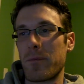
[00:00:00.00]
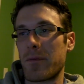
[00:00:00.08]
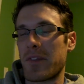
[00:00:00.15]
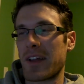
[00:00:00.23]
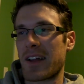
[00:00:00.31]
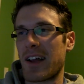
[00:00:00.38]

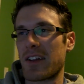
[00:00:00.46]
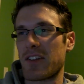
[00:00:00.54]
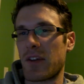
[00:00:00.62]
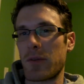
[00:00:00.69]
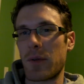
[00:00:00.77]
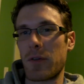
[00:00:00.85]
That kind of
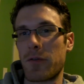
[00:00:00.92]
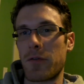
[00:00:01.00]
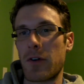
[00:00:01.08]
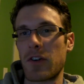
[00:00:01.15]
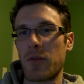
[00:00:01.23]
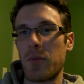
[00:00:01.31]
sums up the
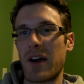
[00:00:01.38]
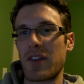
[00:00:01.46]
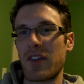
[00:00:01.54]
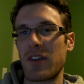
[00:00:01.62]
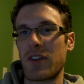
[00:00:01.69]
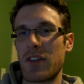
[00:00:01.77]
first
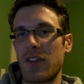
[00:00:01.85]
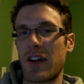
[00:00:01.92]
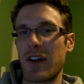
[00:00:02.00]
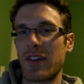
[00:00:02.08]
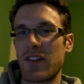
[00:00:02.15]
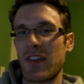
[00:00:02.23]
message
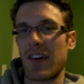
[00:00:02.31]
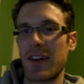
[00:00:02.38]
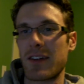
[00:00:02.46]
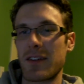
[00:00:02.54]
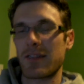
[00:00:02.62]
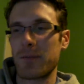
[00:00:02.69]
that I
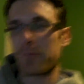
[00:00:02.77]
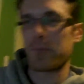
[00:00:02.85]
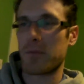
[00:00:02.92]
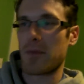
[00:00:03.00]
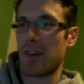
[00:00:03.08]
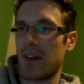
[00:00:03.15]
sent.
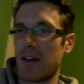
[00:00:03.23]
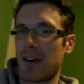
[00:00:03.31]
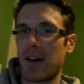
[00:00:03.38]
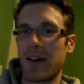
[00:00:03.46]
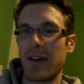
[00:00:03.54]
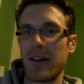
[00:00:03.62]

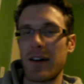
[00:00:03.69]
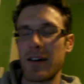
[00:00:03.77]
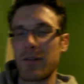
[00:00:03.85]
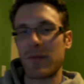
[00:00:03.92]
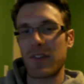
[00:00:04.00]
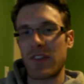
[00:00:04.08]
I
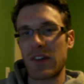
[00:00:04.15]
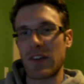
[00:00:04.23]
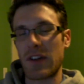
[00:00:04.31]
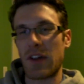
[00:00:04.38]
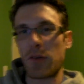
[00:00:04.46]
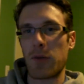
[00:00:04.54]
sent
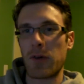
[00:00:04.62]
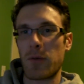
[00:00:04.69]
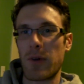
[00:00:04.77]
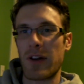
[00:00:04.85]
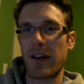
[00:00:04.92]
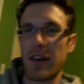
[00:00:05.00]
another one
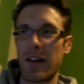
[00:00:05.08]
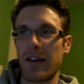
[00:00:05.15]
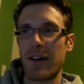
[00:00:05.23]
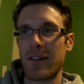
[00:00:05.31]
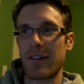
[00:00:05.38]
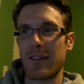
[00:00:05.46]
when
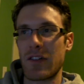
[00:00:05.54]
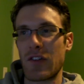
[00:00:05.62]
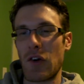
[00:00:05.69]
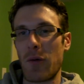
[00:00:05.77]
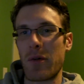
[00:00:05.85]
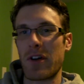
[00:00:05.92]
I
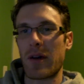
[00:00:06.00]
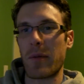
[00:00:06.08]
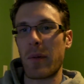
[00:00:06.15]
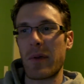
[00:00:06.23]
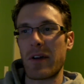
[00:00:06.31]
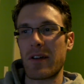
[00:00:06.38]
sobered up
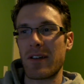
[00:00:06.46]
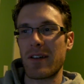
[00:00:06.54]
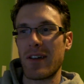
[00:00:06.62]
a bit.